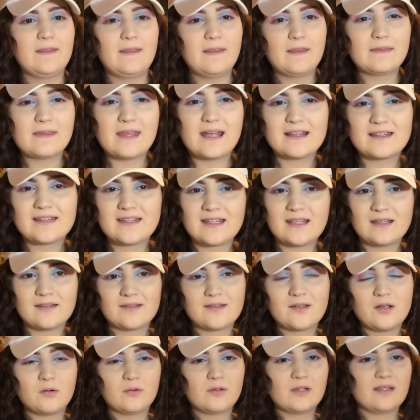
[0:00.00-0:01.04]
I think that sale's
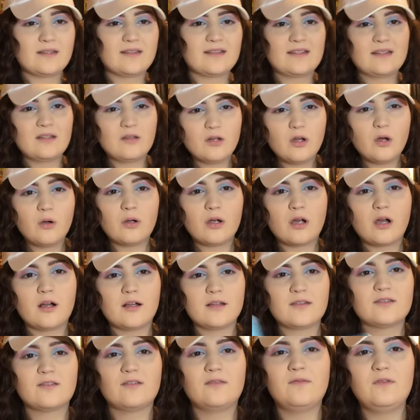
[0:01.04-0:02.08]
still going
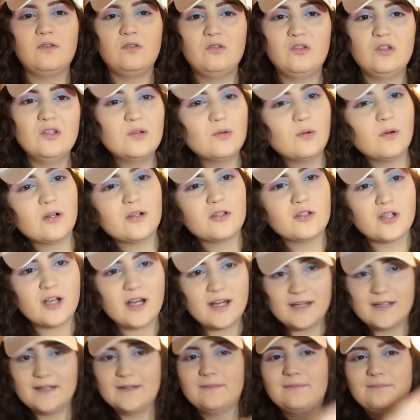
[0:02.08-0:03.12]
on. So if you do want to try
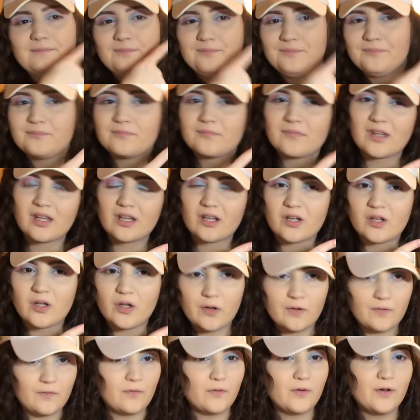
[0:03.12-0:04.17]
it,
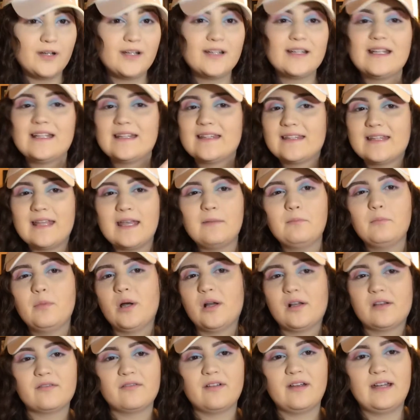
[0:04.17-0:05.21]
go for it. It's $10
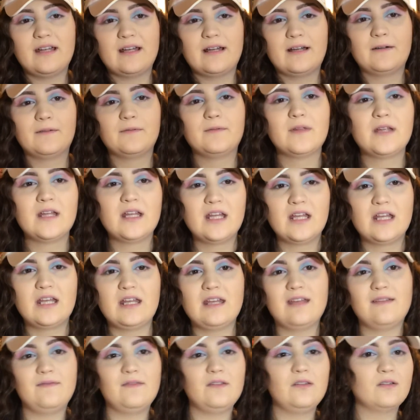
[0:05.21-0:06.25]
right now.
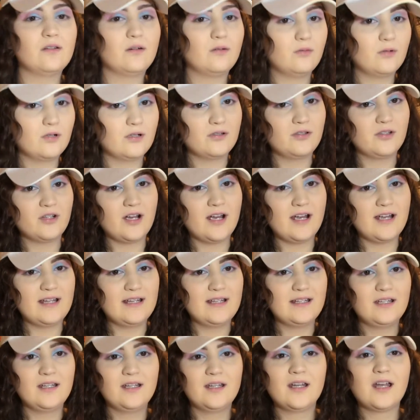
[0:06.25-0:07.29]
If you don't want to try
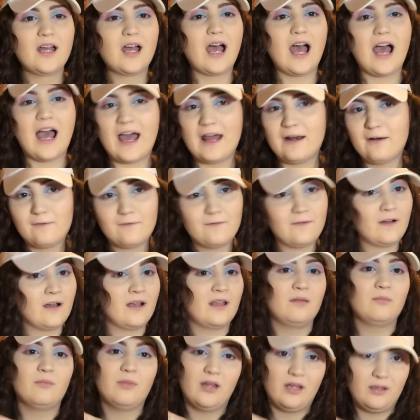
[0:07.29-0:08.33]
it, I don't
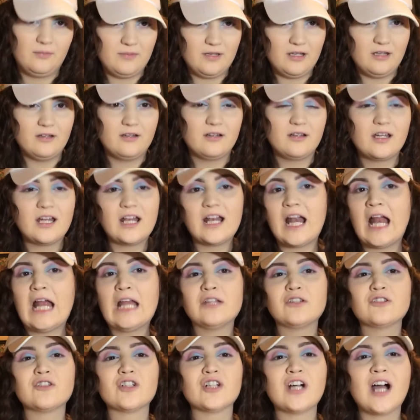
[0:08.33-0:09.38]
fucking blame you. And I
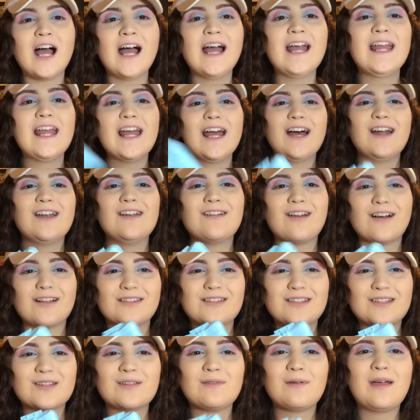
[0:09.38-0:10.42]
try not
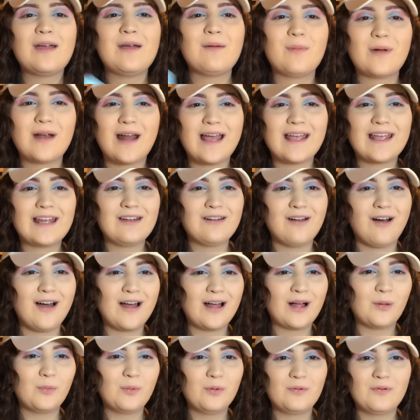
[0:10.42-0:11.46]
to swear, but I cannot
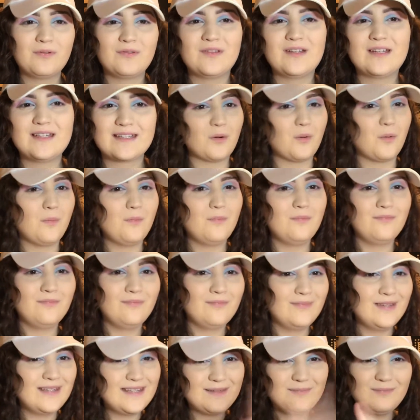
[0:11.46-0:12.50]
help it with this.
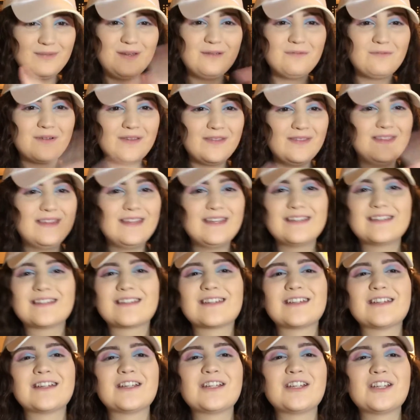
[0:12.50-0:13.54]
Miss me with this
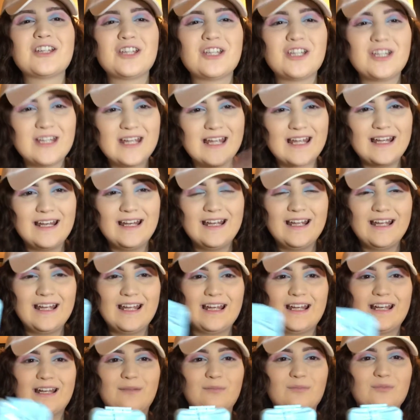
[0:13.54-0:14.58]
shit.
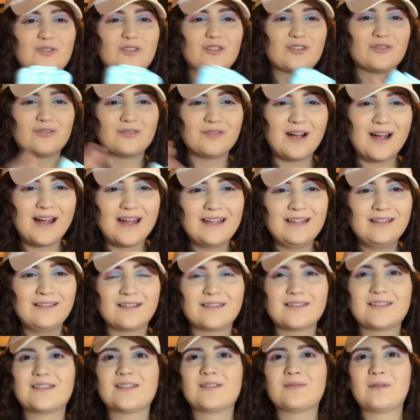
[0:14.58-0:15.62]
And I'm trying
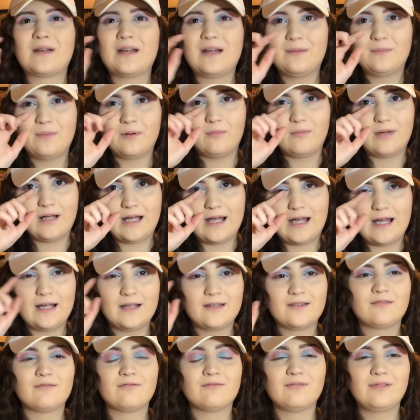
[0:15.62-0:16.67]
not to swear, but my
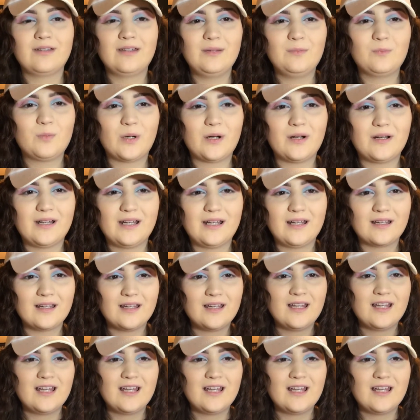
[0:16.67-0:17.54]
eyes are really burning.